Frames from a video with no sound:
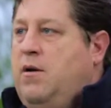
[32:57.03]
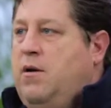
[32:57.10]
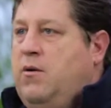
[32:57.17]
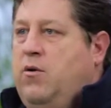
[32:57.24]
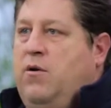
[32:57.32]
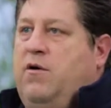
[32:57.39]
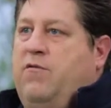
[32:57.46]

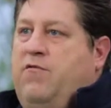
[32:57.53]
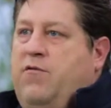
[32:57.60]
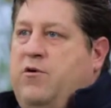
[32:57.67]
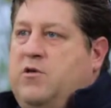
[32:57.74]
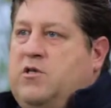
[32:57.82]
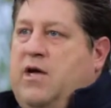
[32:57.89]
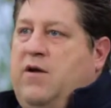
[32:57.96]
grow your
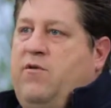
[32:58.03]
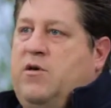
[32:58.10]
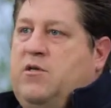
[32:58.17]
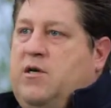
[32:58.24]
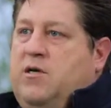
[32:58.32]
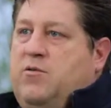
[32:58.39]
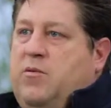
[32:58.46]
food, save your
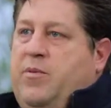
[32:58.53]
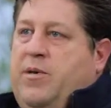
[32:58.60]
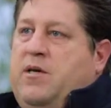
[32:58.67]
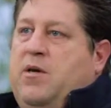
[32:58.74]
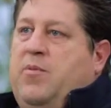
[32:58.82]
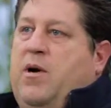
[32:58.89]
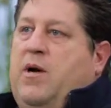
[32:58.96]
seeds,
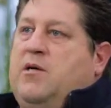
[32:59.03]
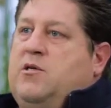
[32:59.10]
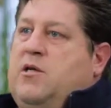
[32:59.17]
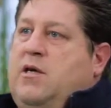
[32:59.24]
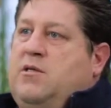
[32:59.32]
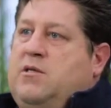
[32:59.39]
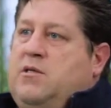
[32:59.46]
repeat the
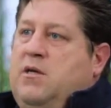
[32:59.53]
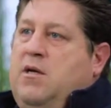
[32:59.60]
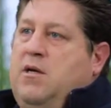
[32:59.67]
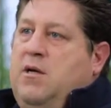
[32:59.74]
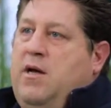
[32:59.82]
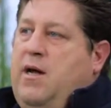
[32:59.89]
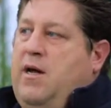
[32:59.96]
process,
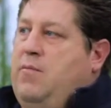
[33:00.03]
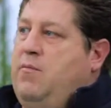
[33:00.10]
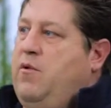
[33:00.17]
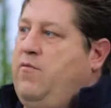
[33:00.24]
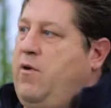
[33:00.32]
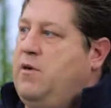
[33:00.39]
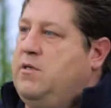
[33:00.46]
and
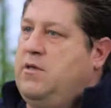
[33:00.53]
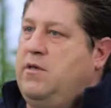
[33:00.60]
move on to